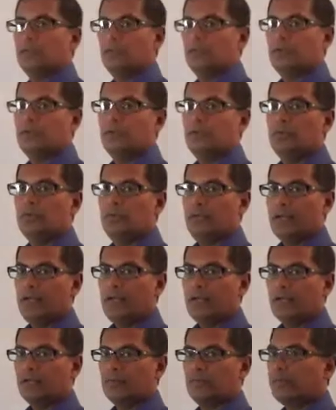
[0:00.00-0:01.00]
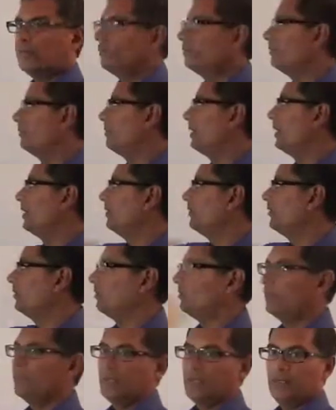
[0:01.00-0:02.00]
than 2 to the x, because the base
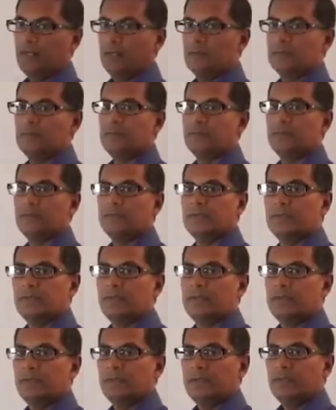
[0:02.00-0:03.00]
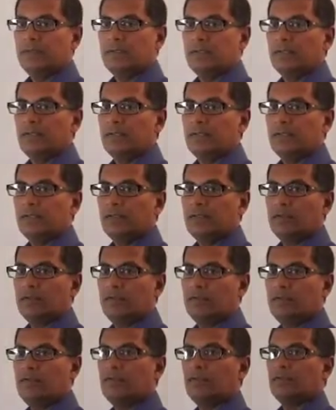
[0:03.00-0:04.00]
is bigger. Now
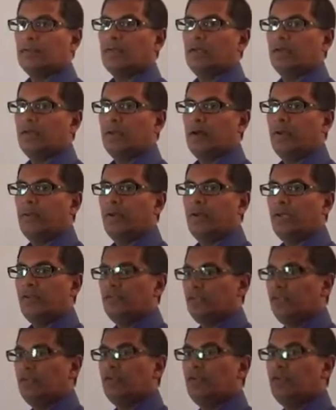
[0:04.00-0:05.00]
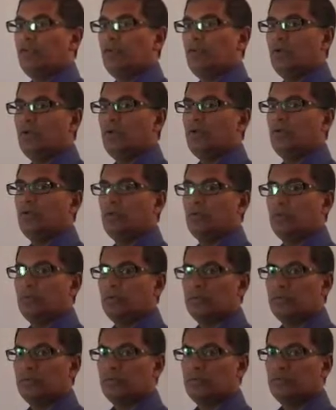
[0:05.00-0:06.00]
there is a base in between 2 and
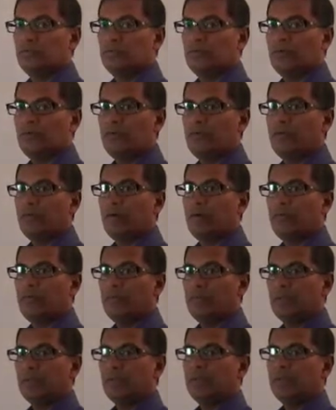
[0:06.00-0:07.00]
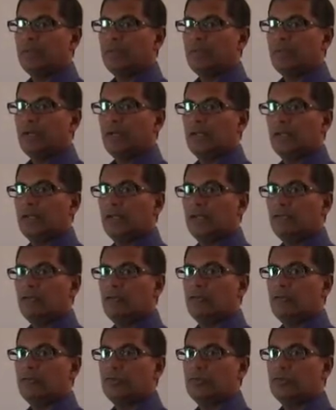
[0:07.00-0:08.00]
3 that's very popular, and that's
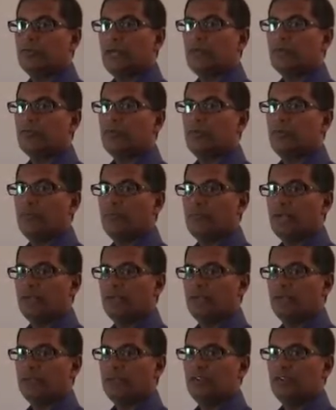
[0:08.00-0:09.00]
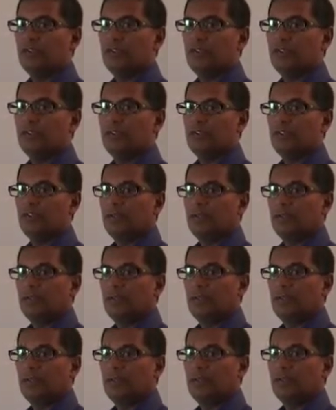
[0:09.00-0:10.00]
called the natural base.
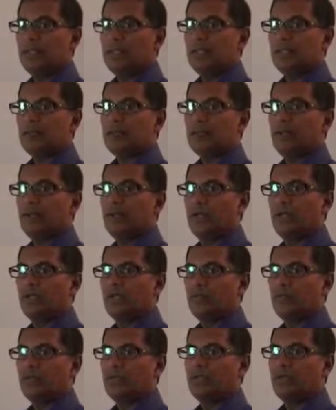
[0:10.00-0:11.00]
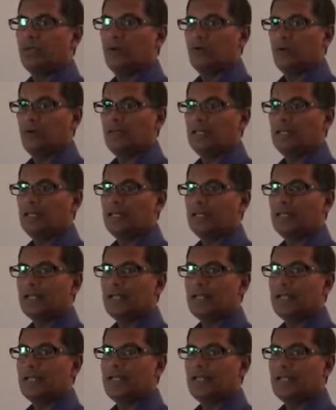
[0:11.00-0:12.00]
And that natural base we denote with the
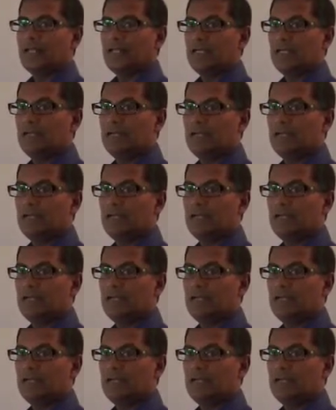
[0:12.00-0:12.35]
letter e.